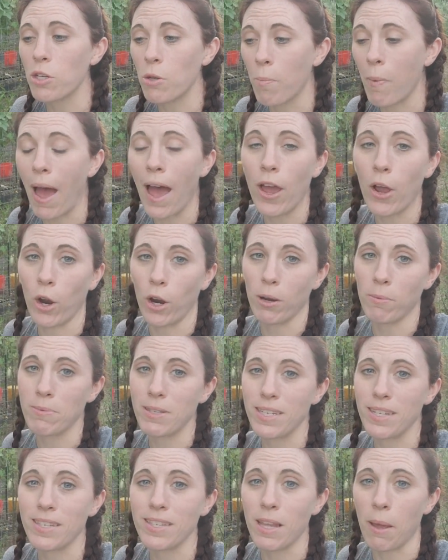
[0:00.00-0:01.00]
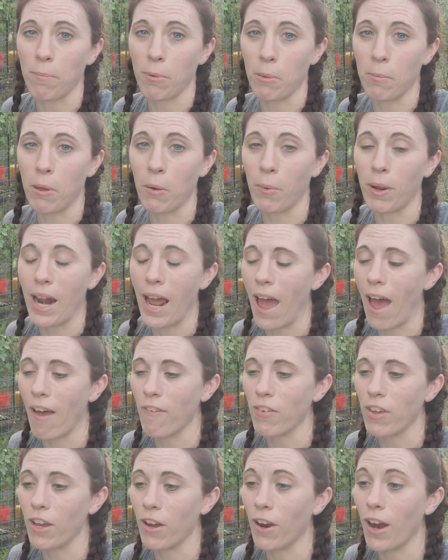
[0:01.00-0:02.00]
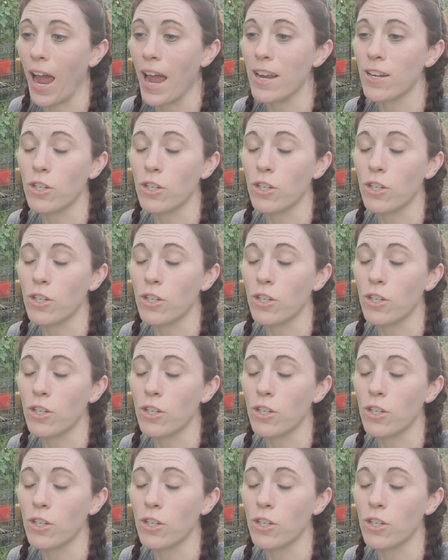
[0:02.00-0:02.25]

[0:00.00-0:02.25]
to buy herbs to supplement what I have here,